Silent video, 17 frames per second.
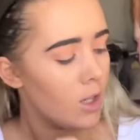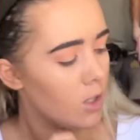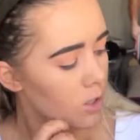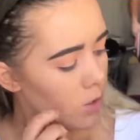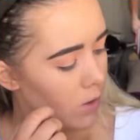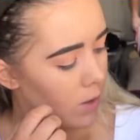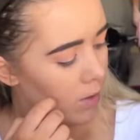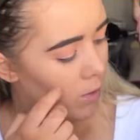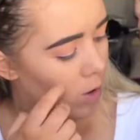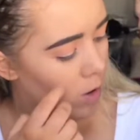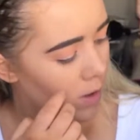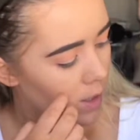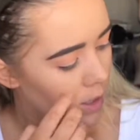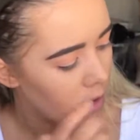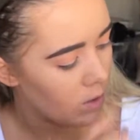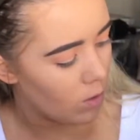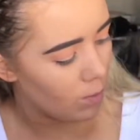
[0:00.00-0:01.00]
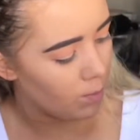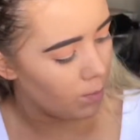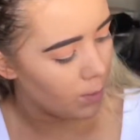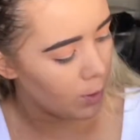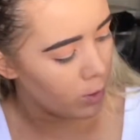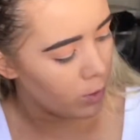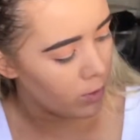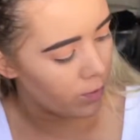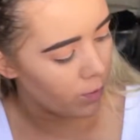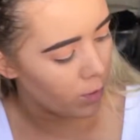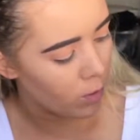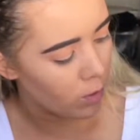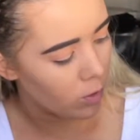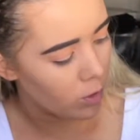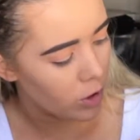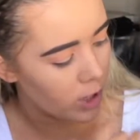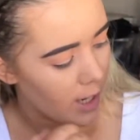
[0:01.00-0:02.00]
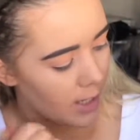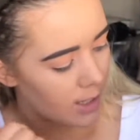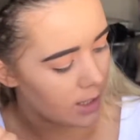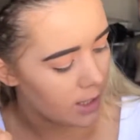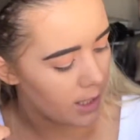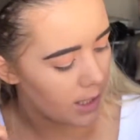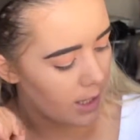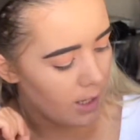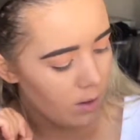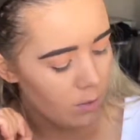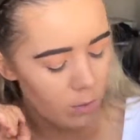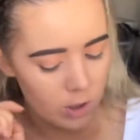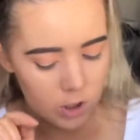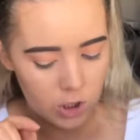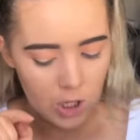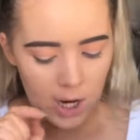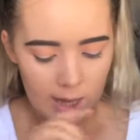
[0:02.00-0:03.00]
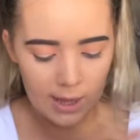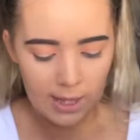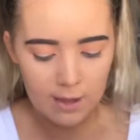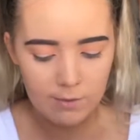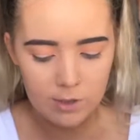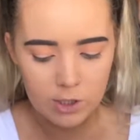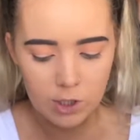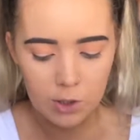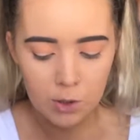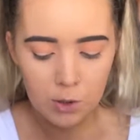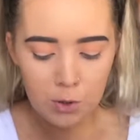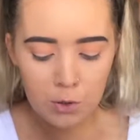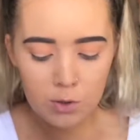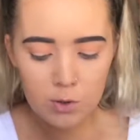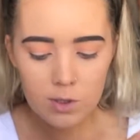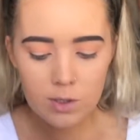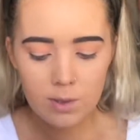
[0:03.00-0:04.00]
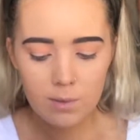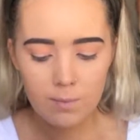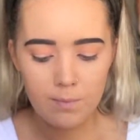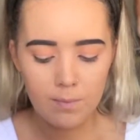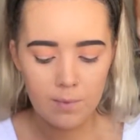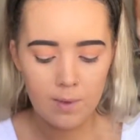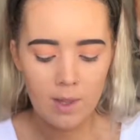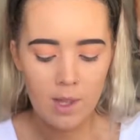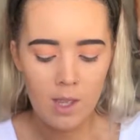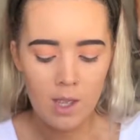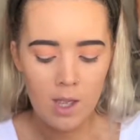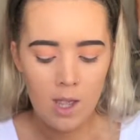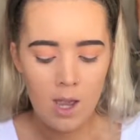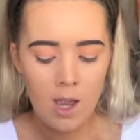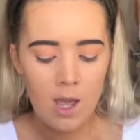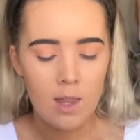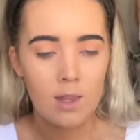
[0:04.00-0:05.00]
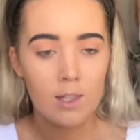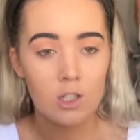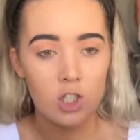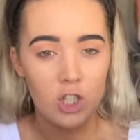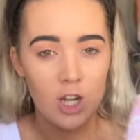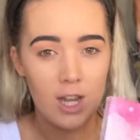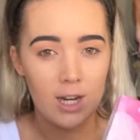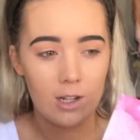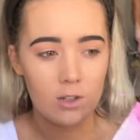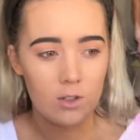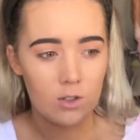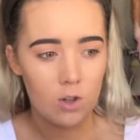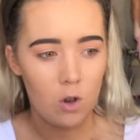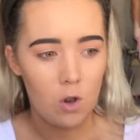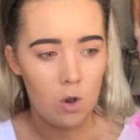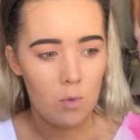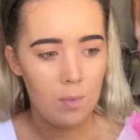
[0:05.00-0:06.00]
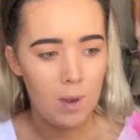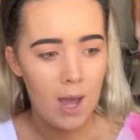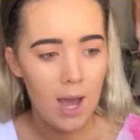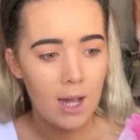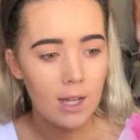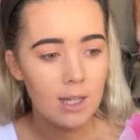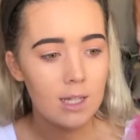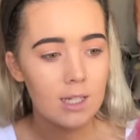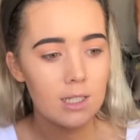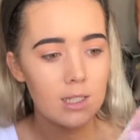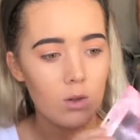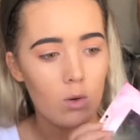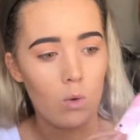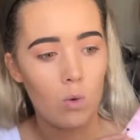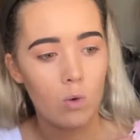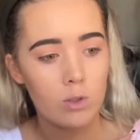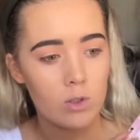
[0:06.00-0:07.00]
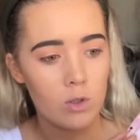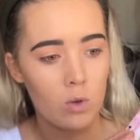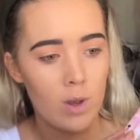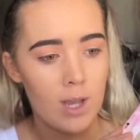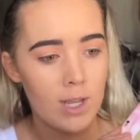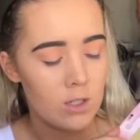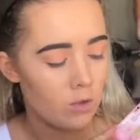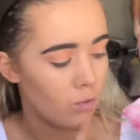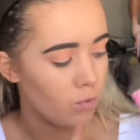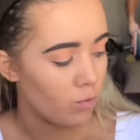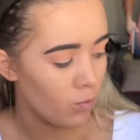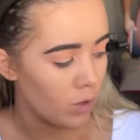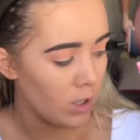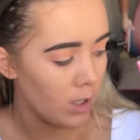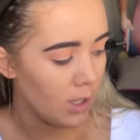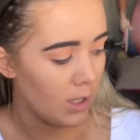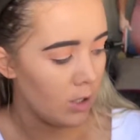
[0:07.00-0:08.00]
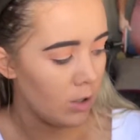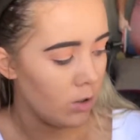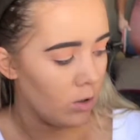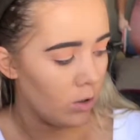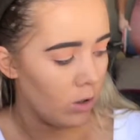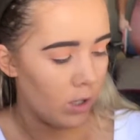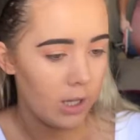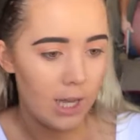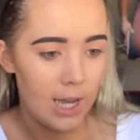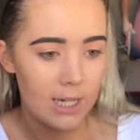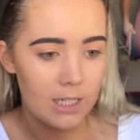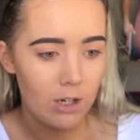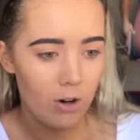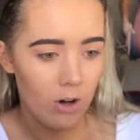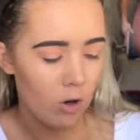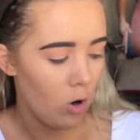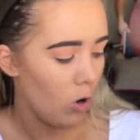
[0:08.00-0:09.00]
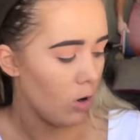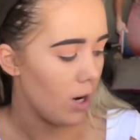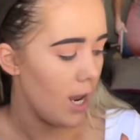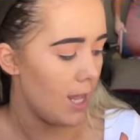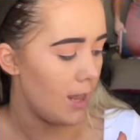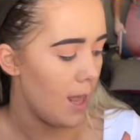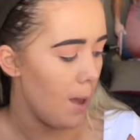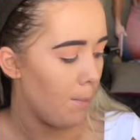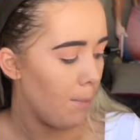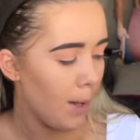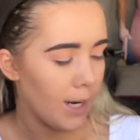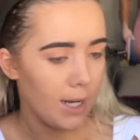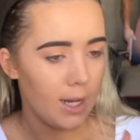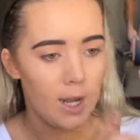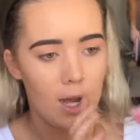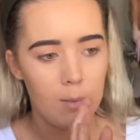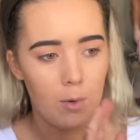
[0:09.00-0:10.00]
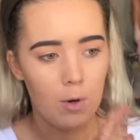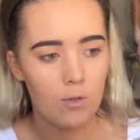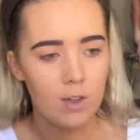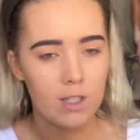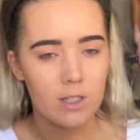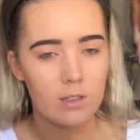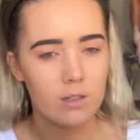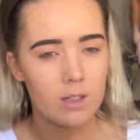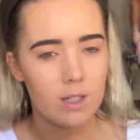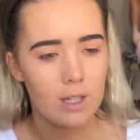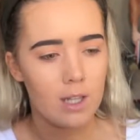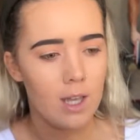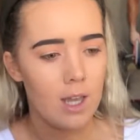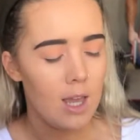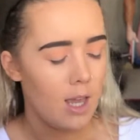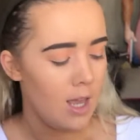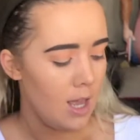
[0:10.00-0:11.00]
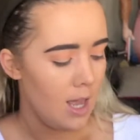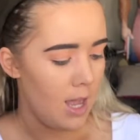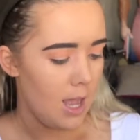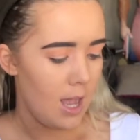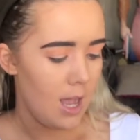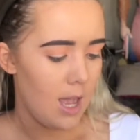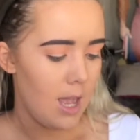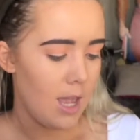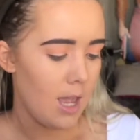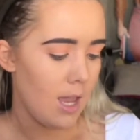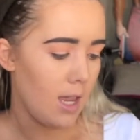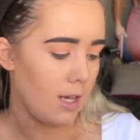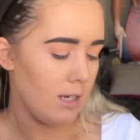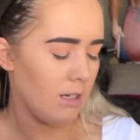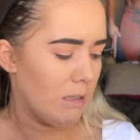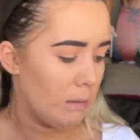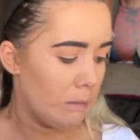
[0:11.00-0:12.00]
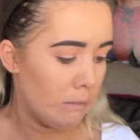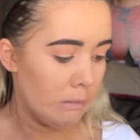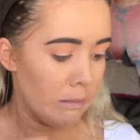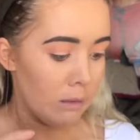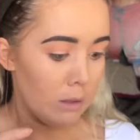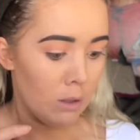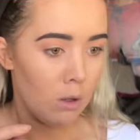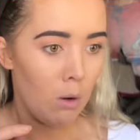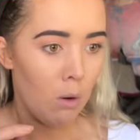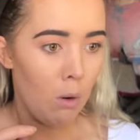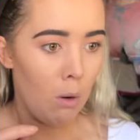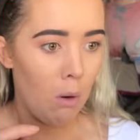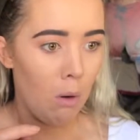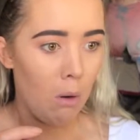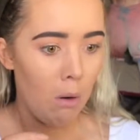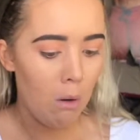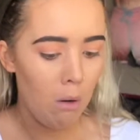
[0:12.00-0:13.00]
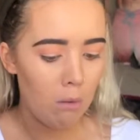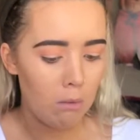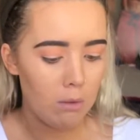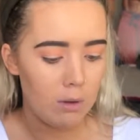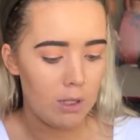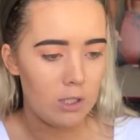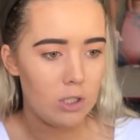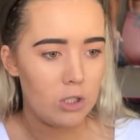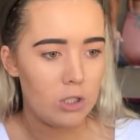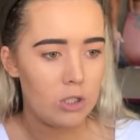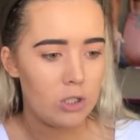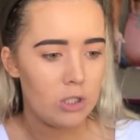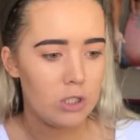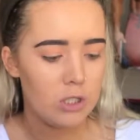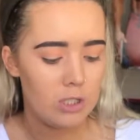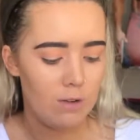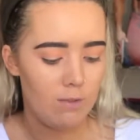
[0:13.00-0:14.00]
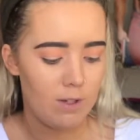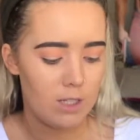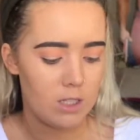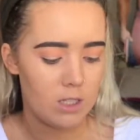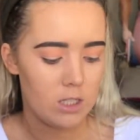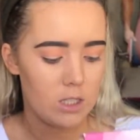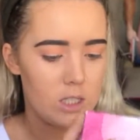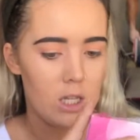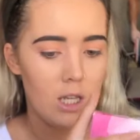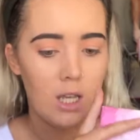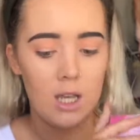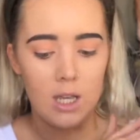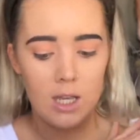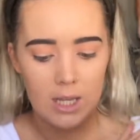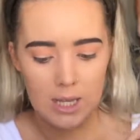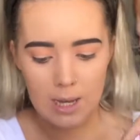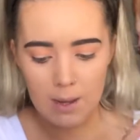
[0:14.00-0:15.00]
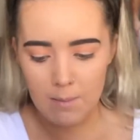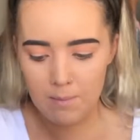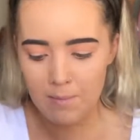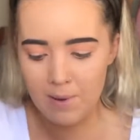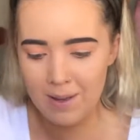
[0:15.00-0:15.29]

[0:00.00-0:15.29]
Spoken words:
So they've got these beautiful shades here, which I love to use. The Shane XO palette also has really good, that terracotta and that buttercup obviously, and holy shivers. Yep.